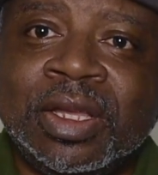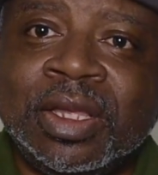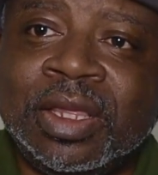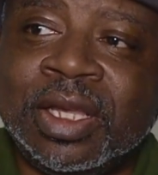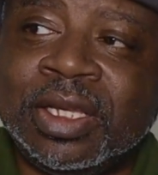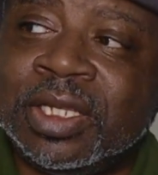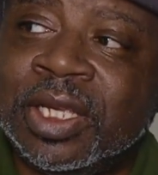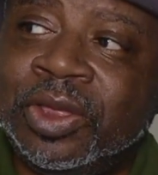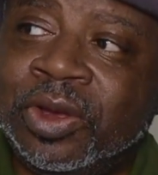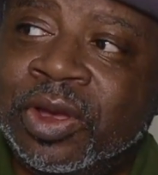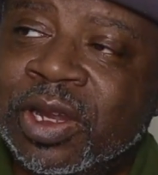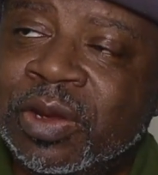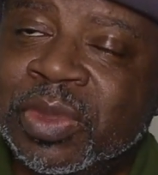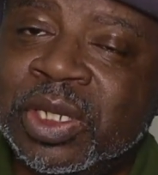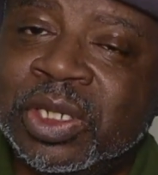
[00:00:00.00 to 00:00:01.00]
They said they're
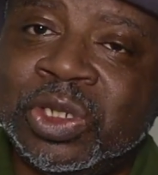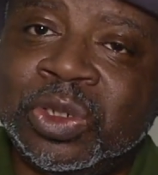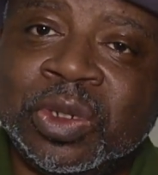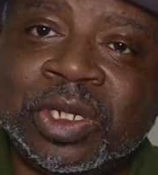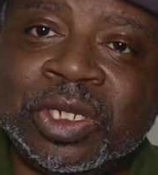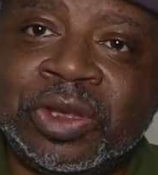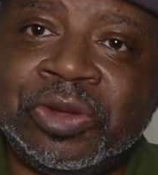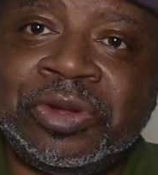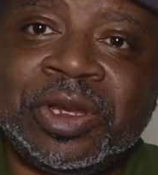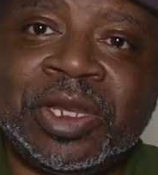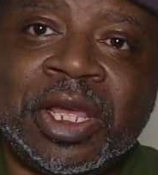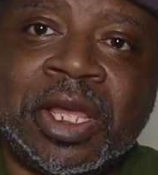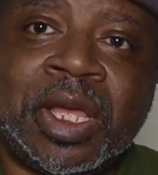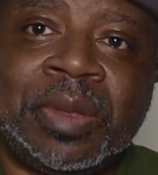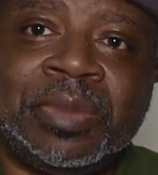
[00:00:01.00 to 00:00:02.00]
going to meet you at a certain
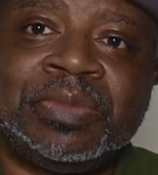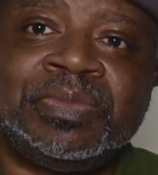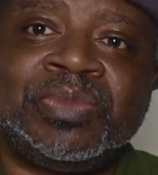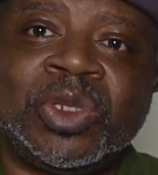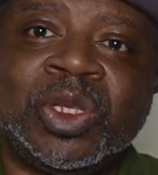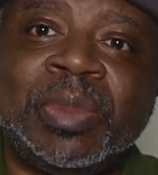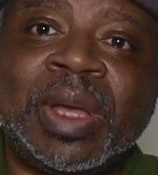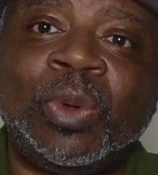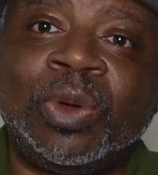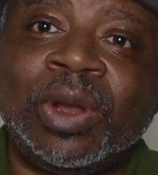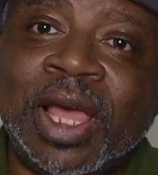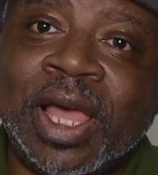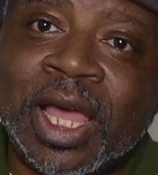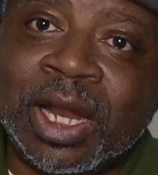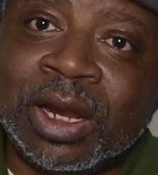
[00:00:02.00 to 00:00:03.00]
time. You might want
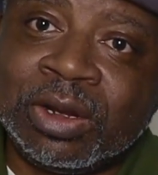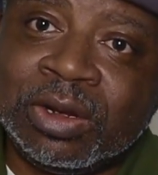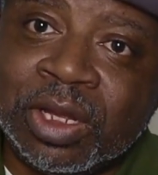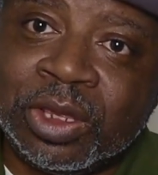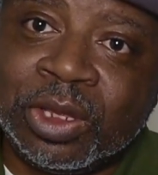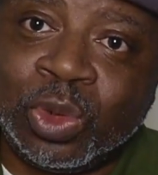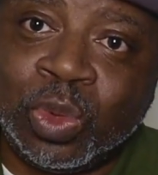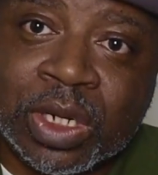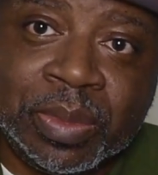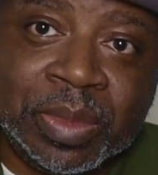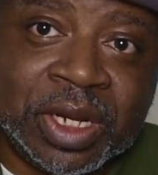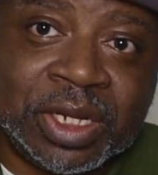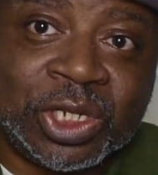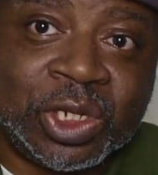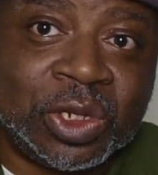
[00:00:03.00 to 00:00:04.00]
to add another 20
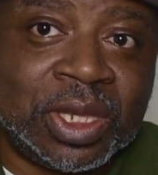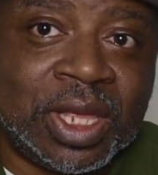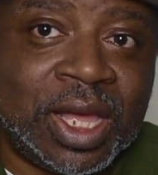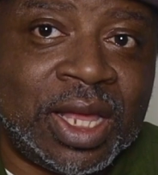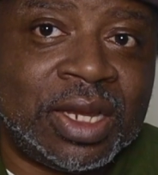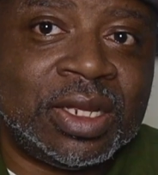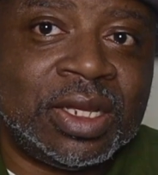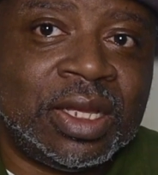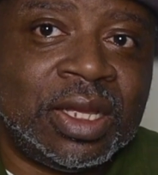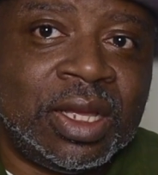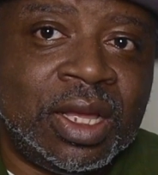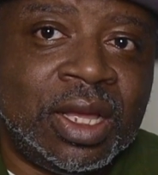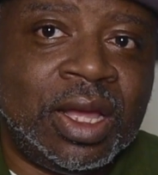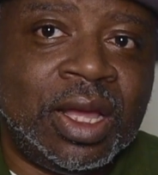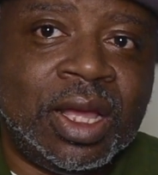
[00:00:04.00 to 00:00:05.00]
minutes to that.
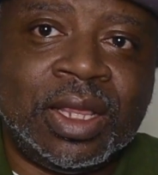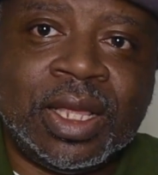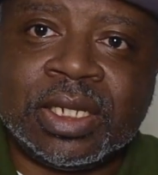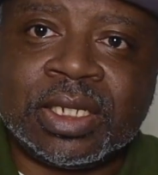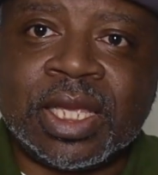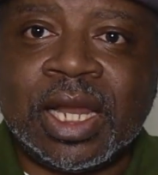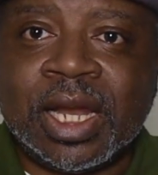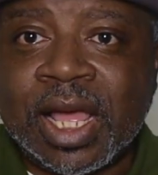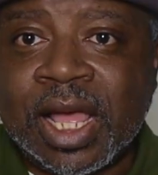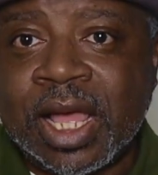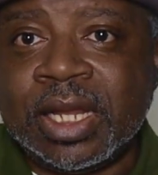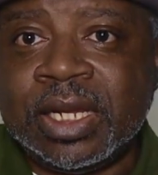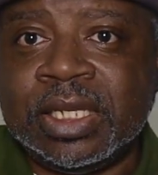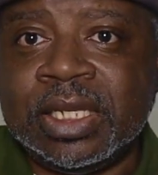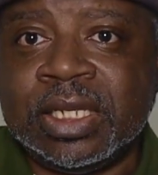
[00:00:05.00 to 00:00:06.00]
And that's kind of how
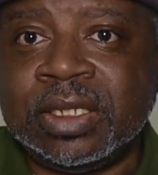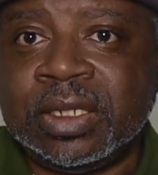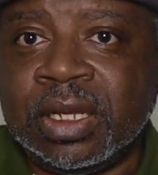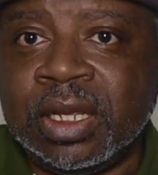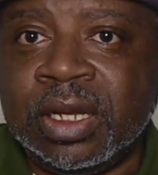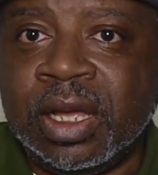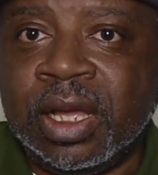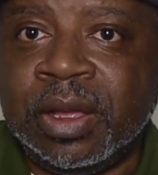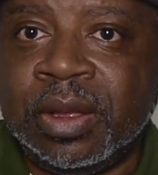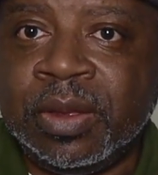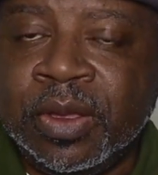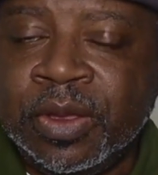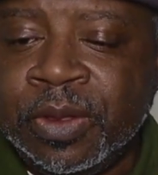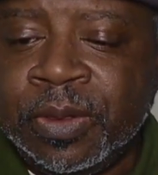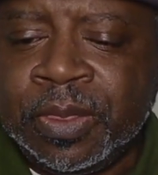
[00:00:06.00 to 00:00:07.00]
it is. And
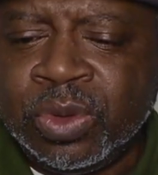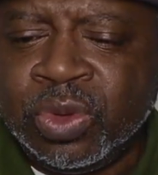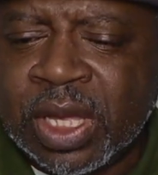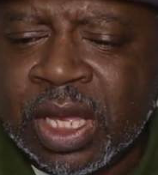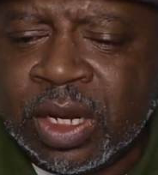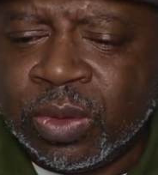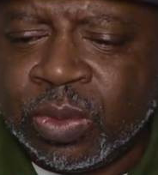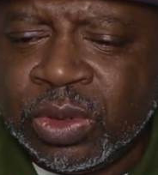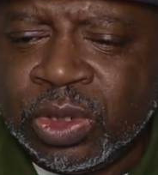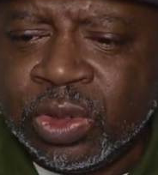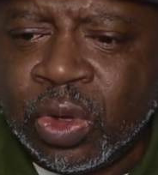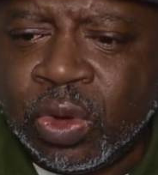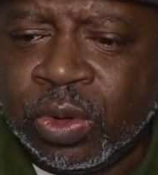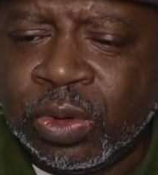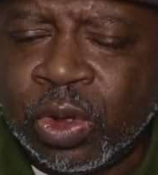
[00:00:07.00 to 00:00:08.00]
you got to, when you
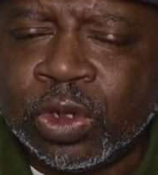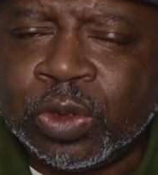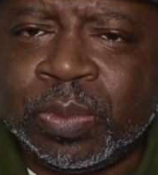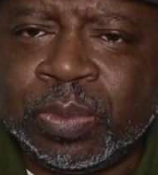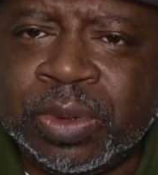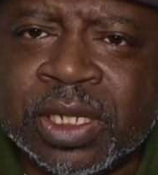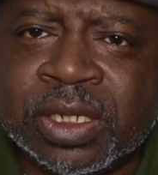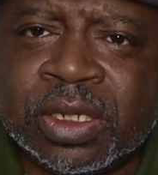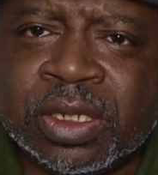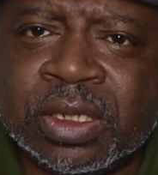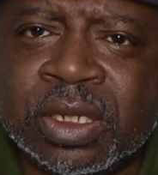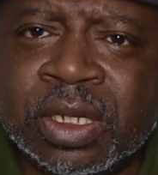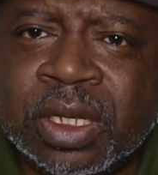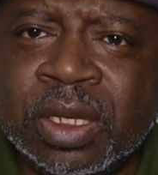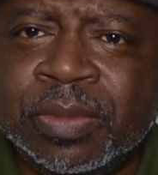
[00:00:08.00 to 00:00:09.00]
go to those
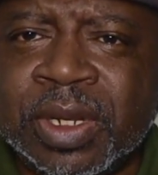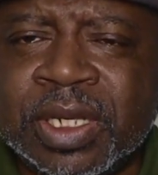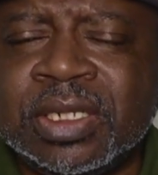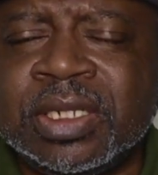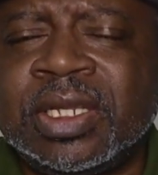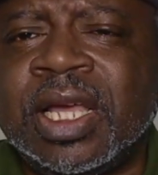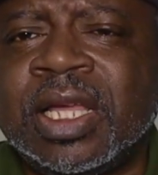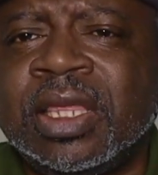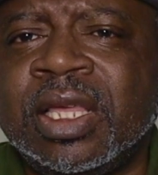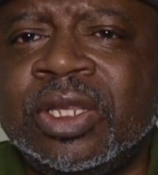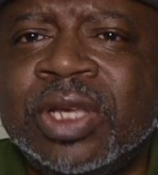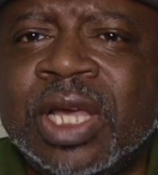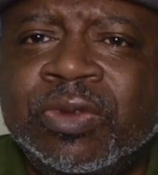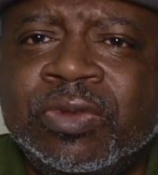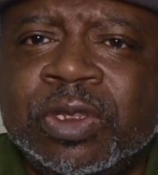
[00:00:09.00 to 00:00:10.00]
places like that,
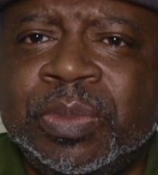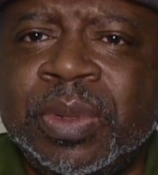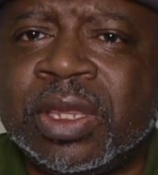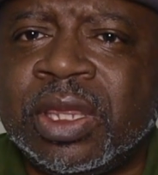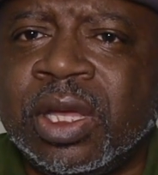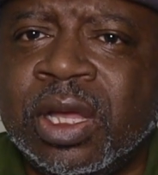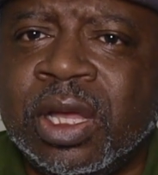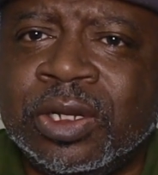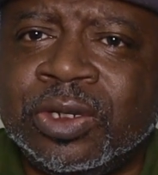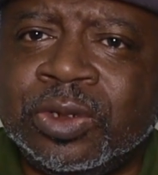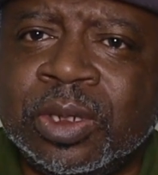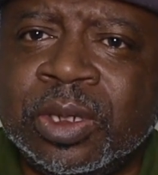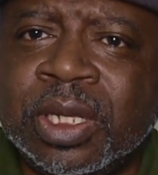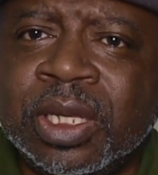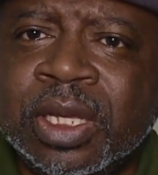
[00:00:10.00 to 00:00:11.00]
you got to respect their
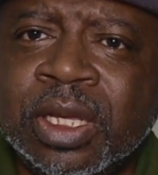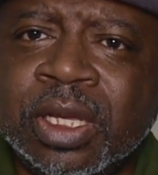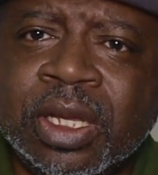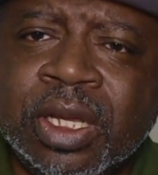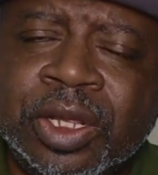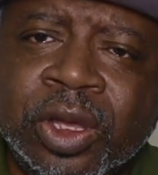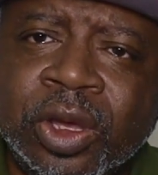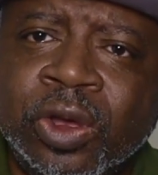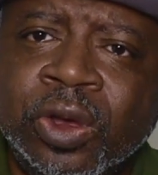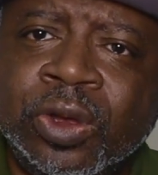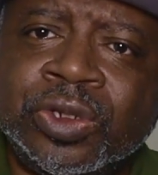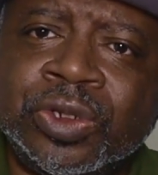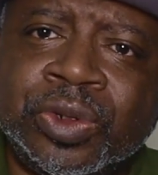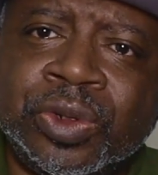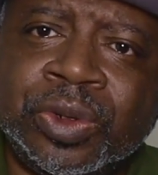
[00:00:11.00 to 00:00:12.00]
country and their
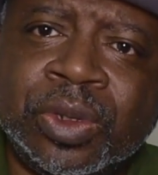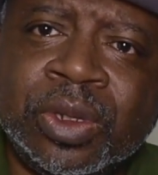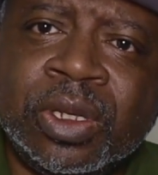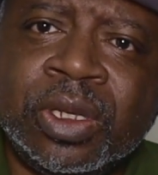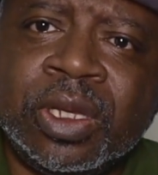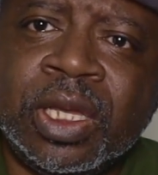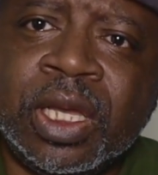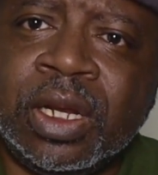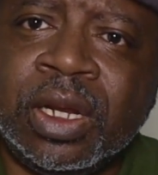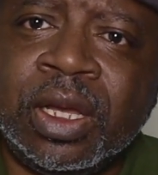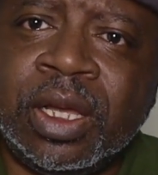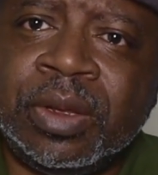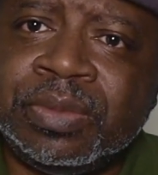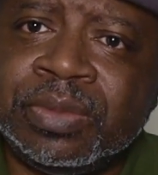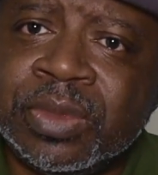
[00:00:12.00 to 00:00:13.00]
culture. And,
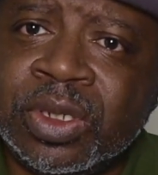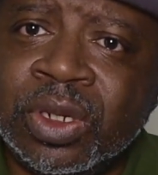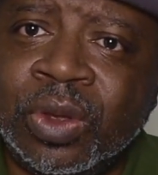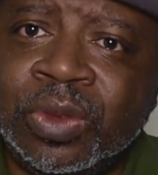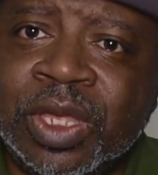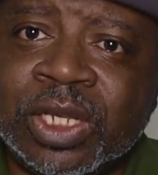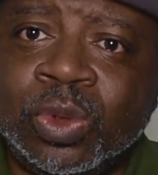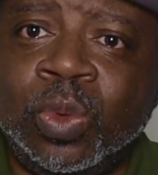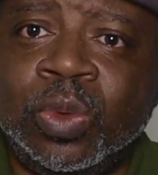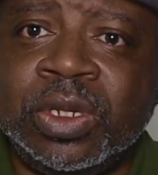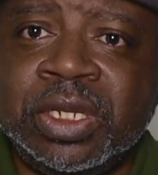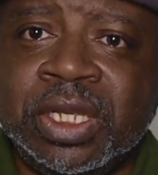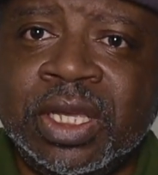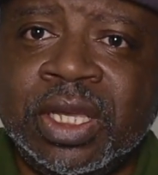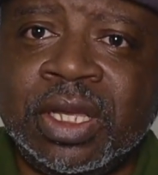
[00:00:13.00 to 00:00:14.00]
that's what we
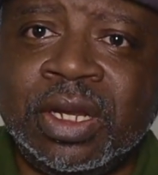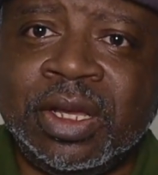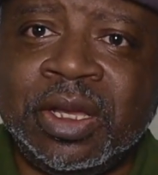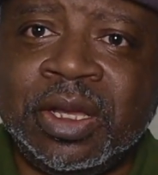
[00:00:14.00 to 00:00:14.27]
did.